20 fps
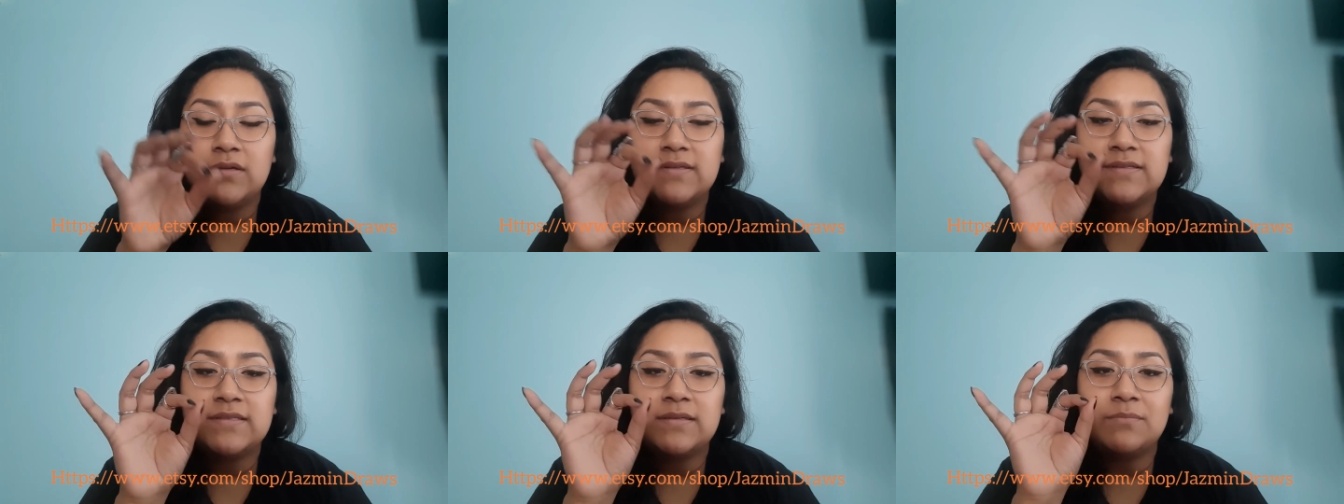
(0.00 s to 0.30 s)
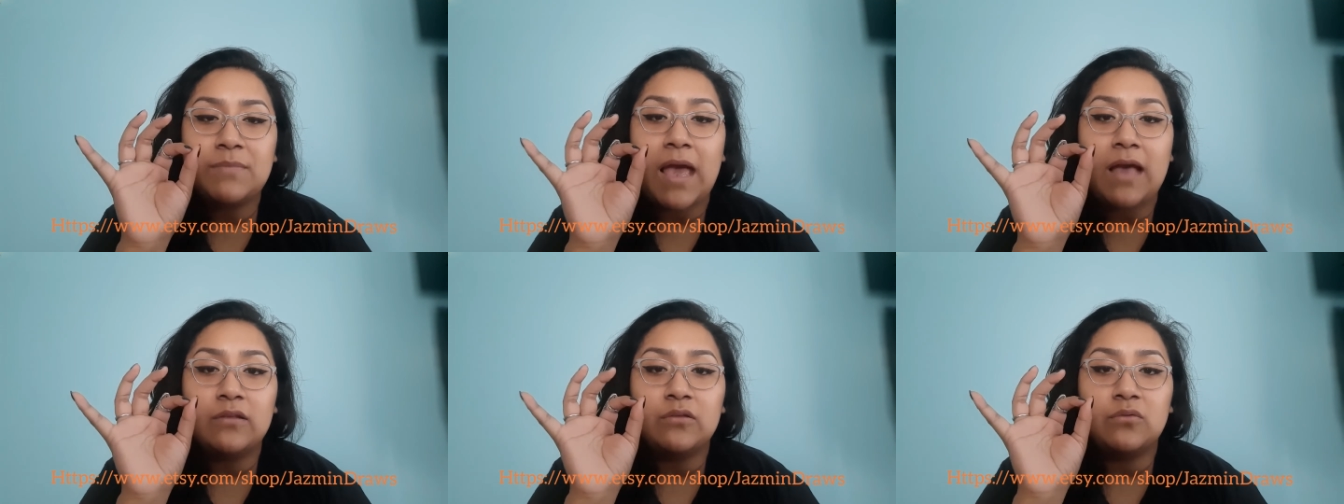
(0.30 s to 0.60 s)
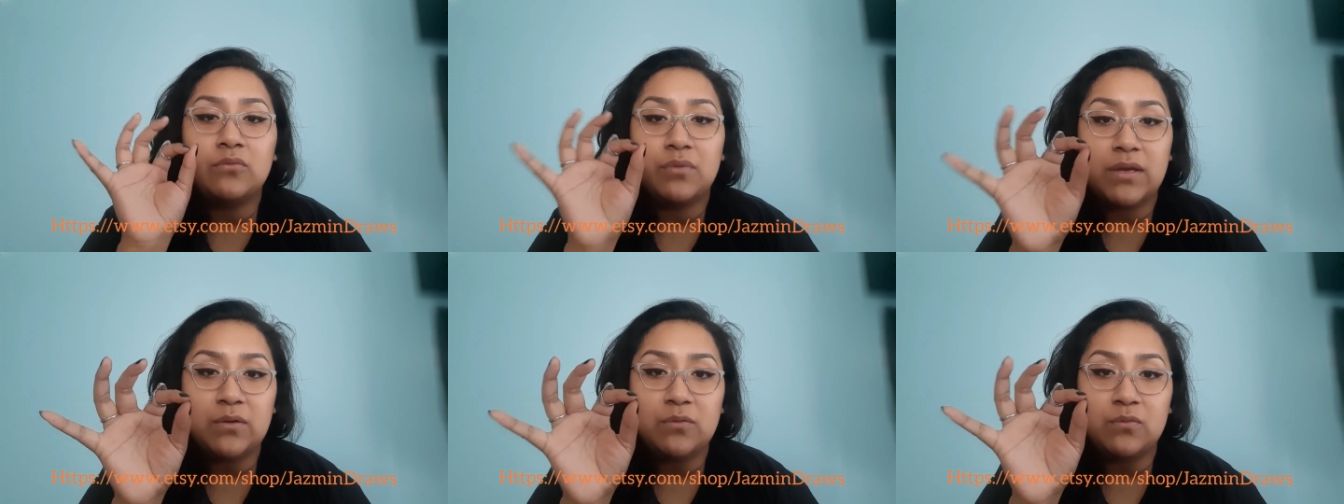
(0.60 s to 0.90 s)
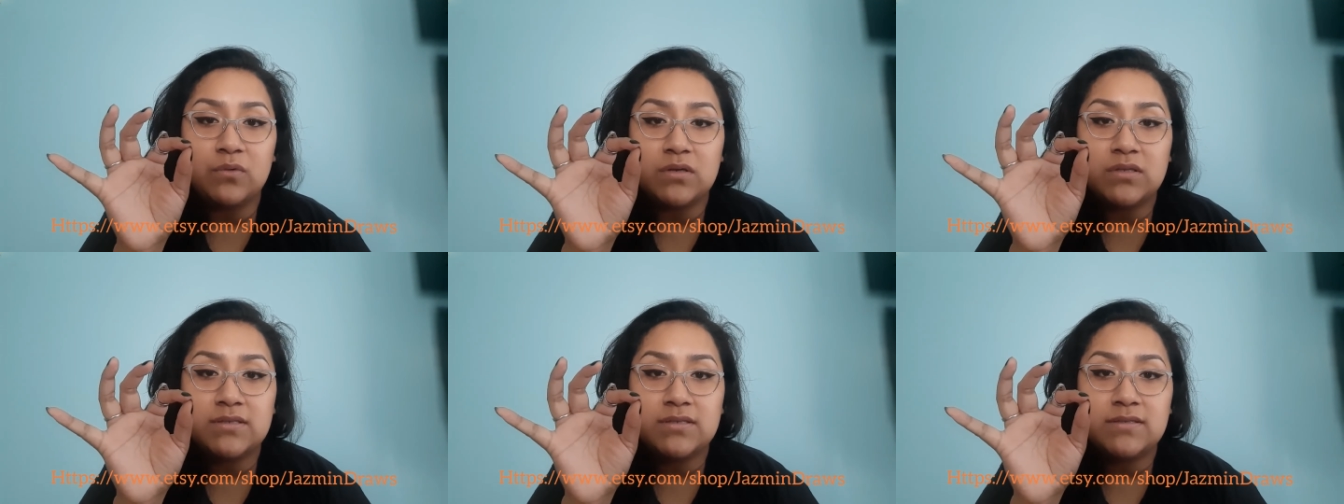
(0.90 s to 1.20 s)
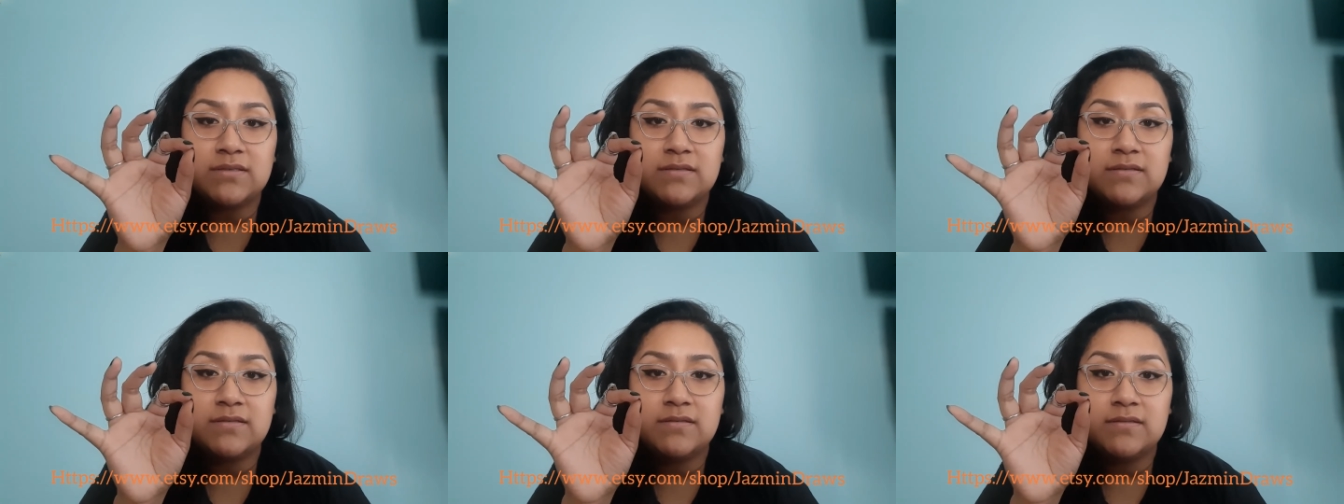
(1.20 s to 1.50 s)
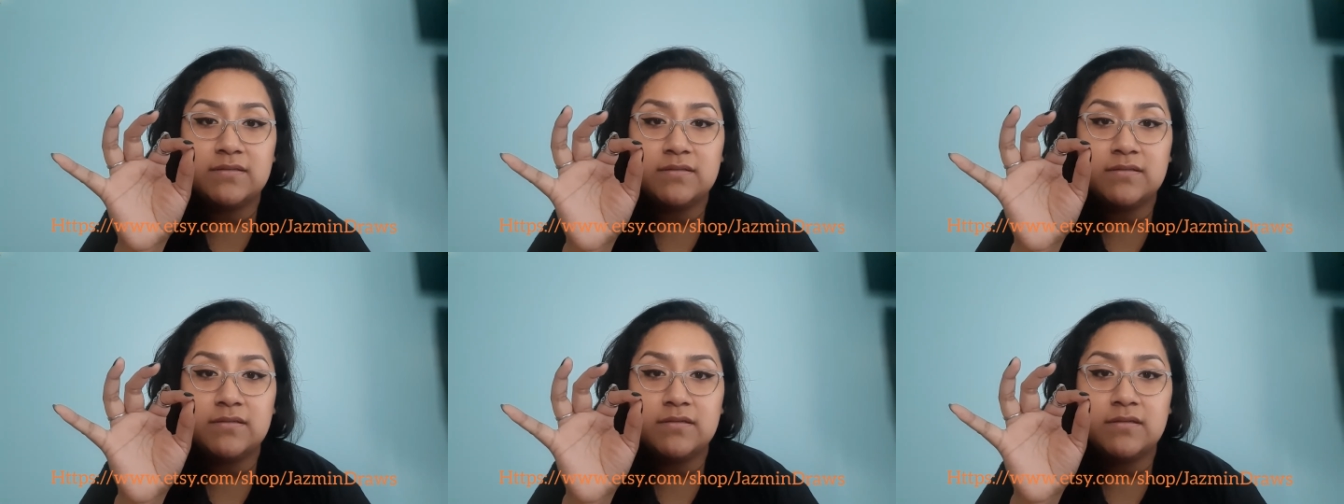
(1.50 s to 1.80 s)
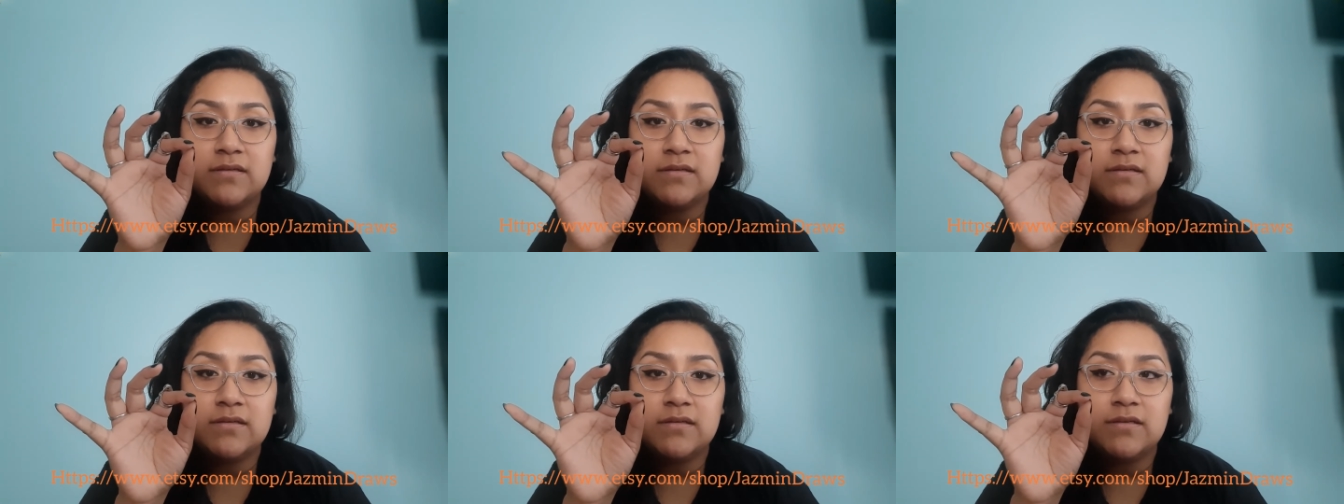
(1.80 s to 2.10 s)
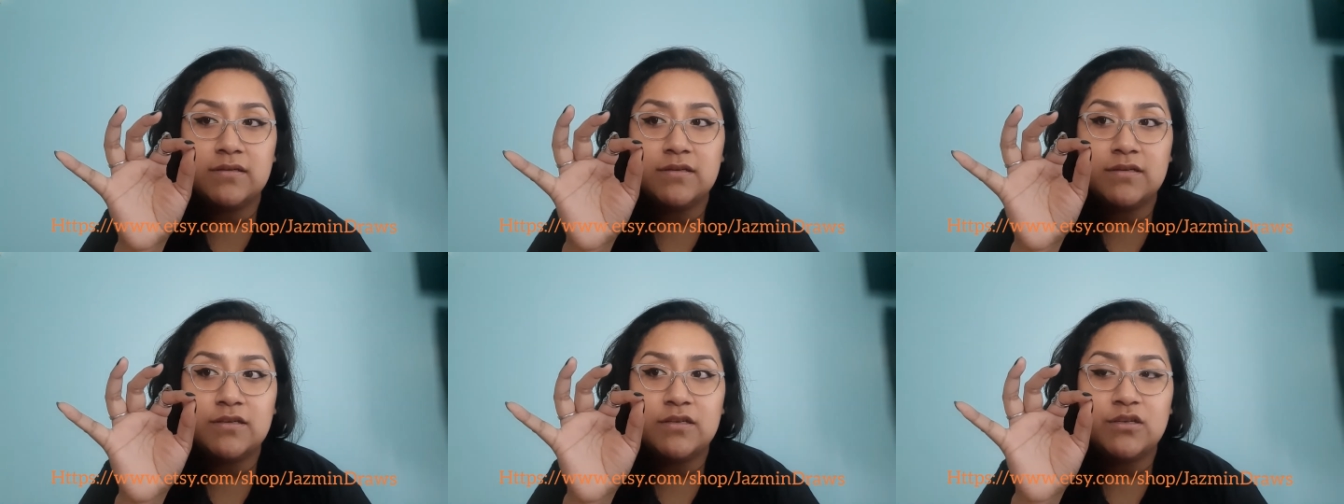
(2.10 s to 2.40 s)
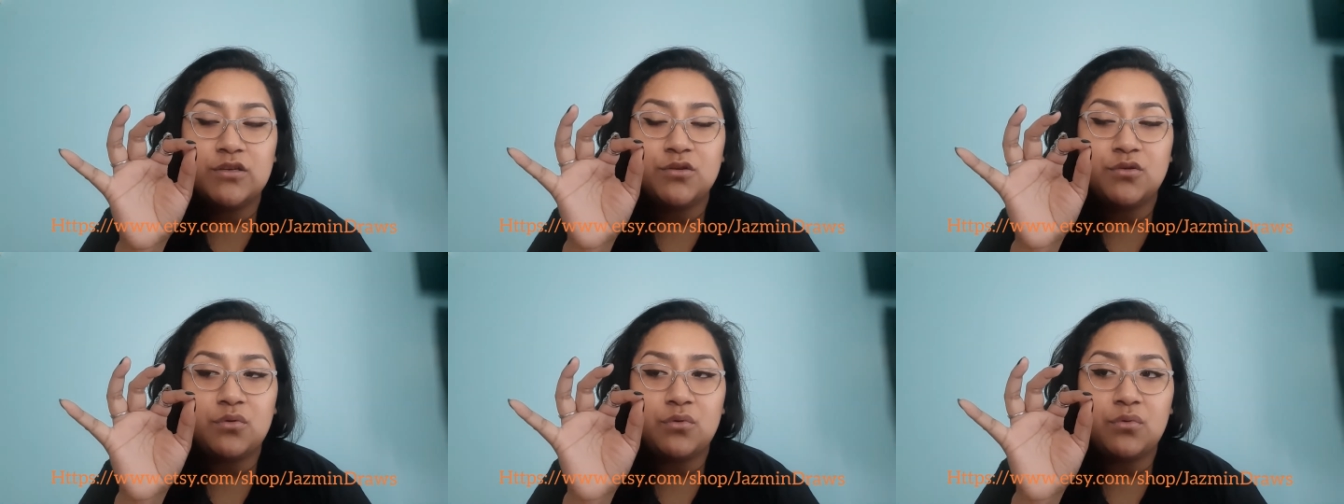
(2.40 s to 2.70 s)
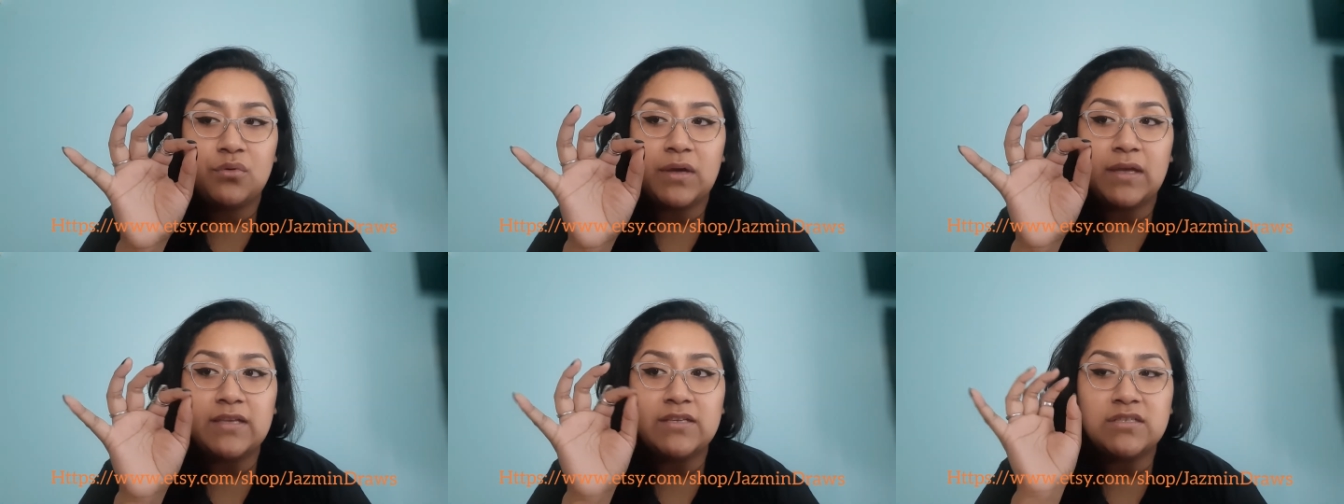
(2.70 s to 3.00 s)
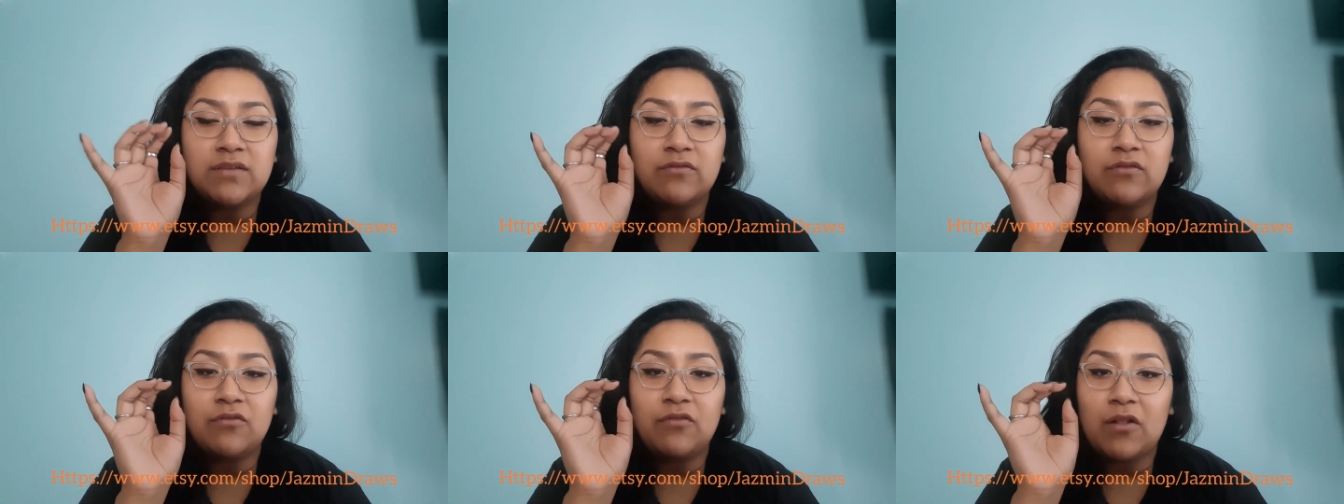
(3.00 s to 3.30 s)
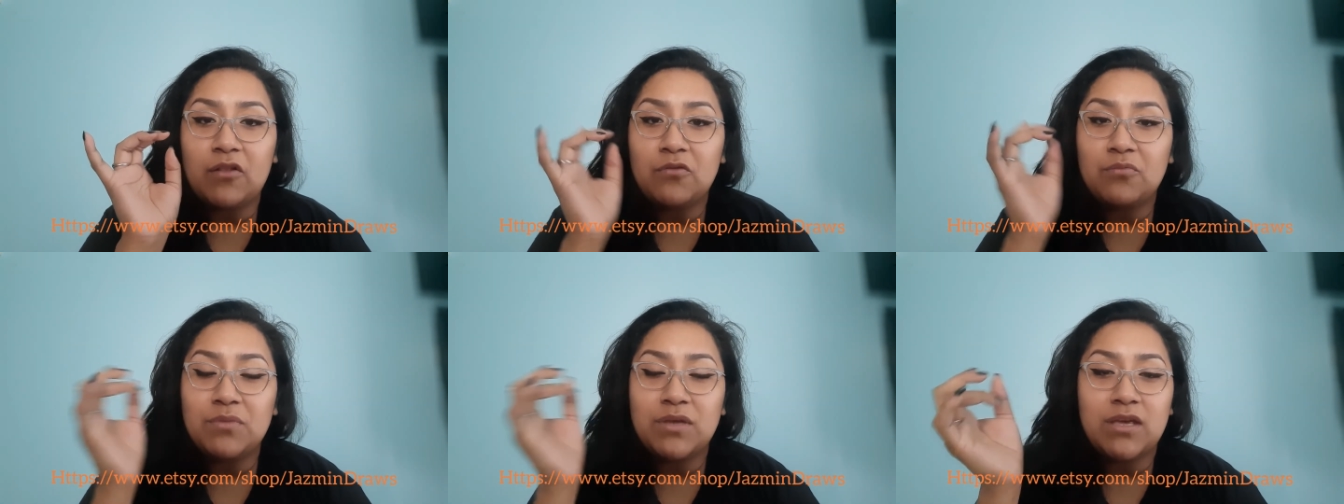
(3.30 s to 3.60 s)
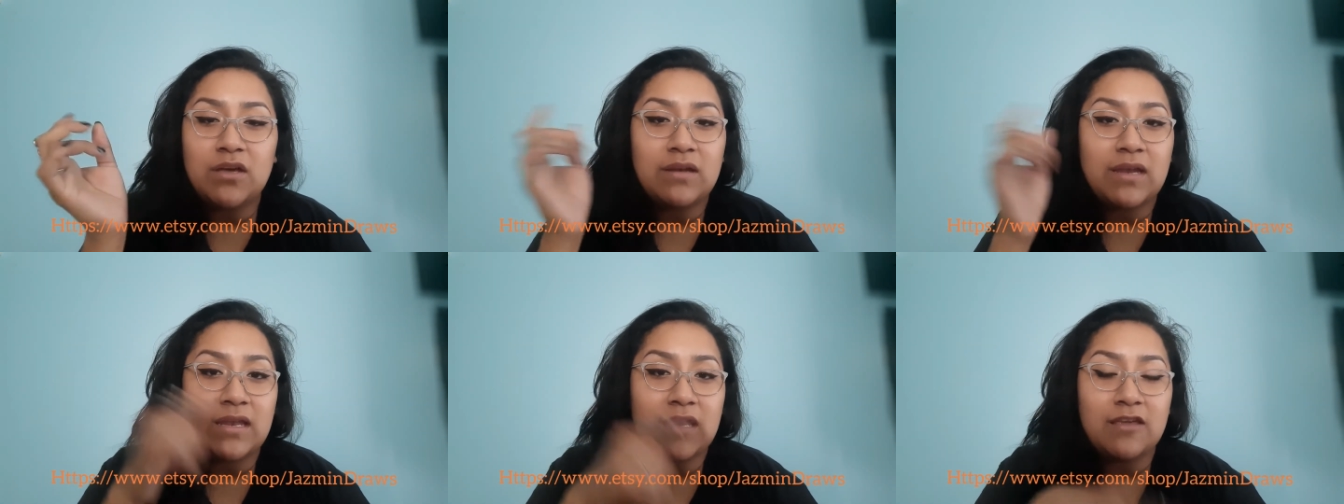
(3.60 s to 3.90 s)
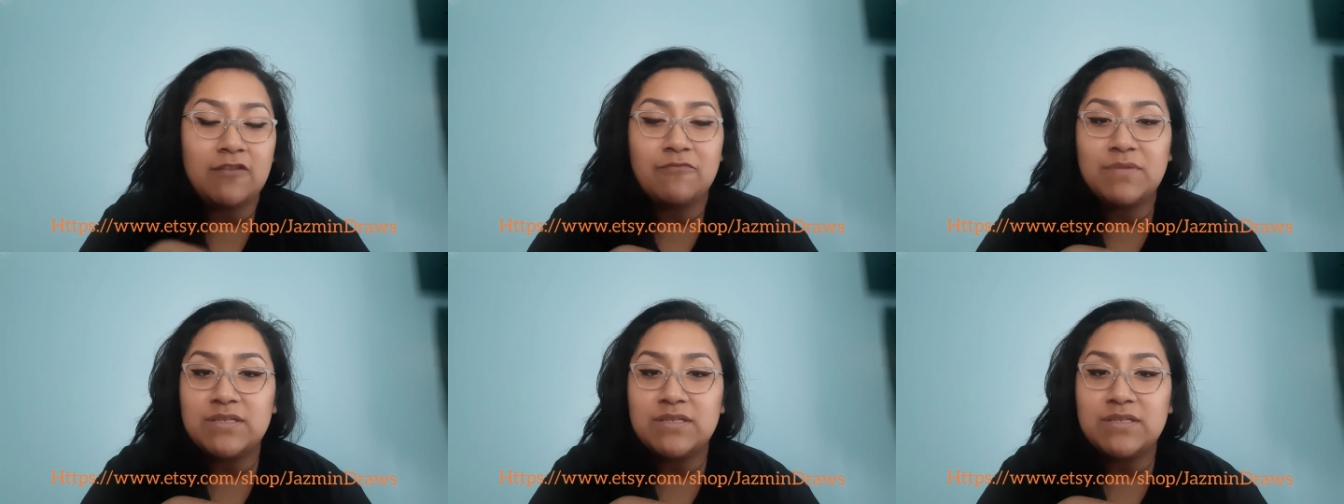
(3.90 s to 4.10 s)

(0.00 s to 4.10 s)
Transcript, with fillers: some Halloween ones which if you follow me on any of